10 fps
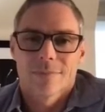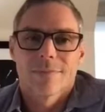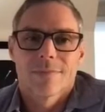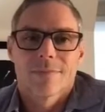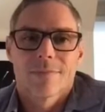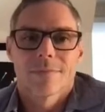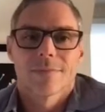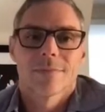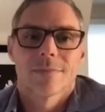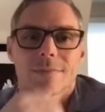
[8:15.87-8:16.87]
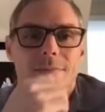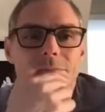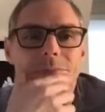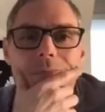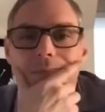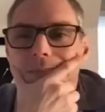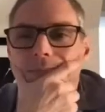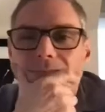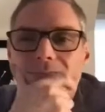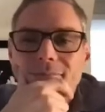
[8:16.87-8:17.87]

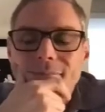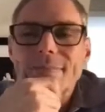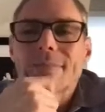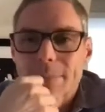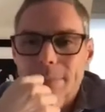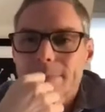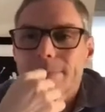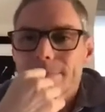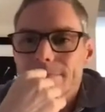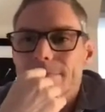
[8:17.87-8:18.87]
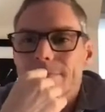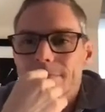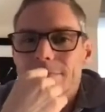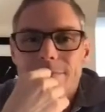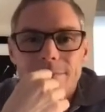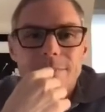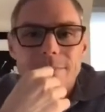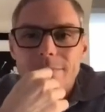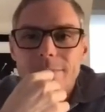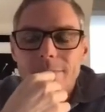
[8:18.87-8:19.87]

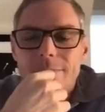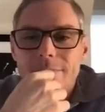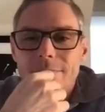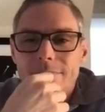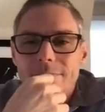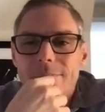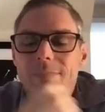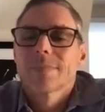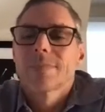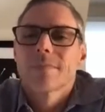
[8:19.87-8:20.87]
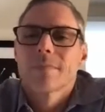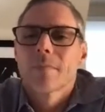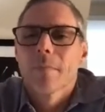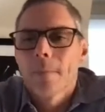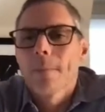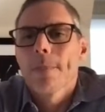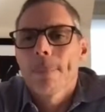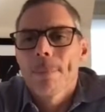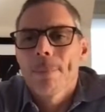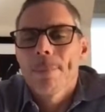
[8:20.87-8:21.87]

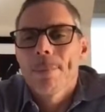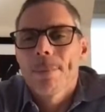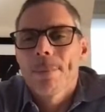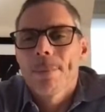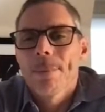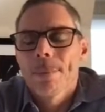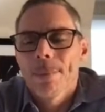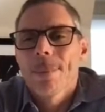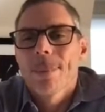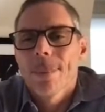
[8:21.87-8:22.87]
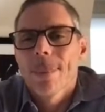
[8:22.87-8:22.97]
This person isn't speaking.